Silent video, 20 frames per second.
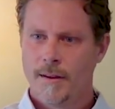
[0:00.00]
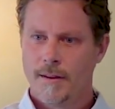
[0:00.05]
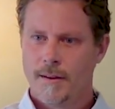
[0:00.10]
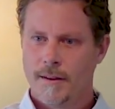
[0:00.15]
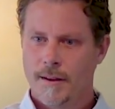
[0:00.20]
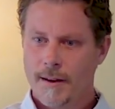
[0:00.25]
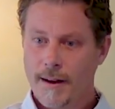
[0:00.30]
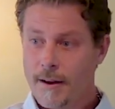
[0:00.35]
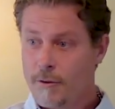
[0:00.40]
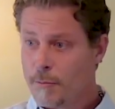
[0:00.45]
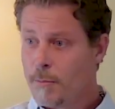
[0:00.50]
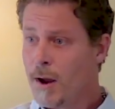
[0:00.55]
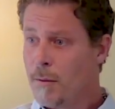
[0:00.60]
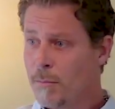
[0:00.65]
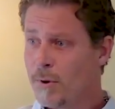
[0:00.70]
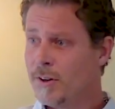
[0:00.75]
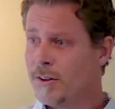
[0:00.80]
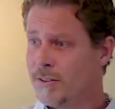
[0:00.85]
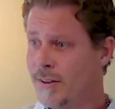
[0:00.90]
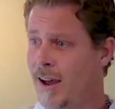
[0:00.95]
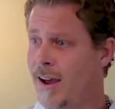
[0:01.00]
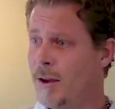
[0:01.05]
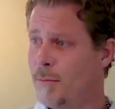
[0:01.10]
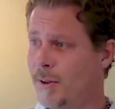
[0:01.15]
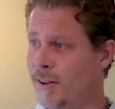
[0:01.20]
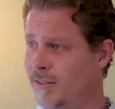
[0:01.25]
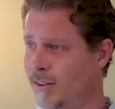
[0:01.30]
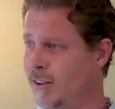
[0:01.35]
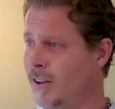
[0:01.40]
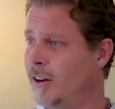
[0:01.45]
And I remember a time
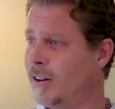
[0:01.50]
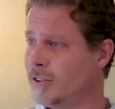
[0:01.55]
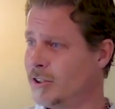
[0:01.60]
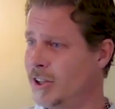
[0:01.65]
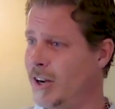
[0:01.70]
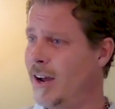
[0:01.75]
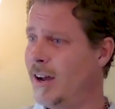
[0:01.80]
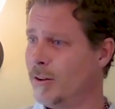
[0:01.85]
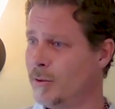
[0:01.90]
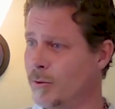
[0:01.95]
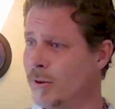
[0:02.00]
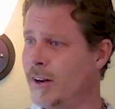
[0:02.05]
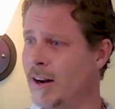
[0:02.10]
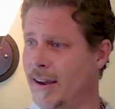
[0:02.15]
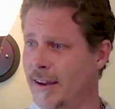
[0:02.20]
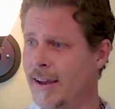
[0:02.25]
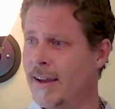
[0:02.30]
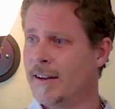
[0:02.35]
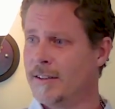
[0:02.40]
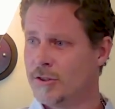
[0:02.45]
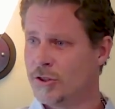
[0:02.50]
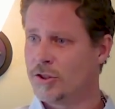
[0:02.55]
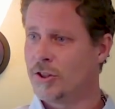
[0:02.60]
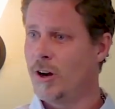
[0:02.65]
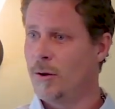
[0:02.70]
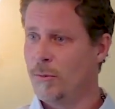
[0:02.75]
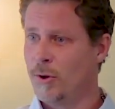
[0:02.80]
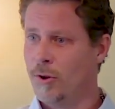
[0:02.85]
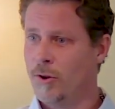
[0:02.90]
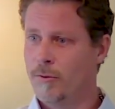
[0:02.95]
as a young child when I got in
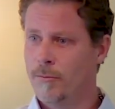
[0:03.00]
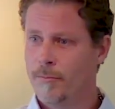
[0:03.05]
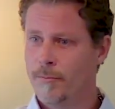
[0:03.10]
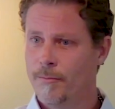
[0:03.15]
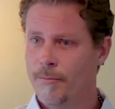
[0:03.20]
trouble,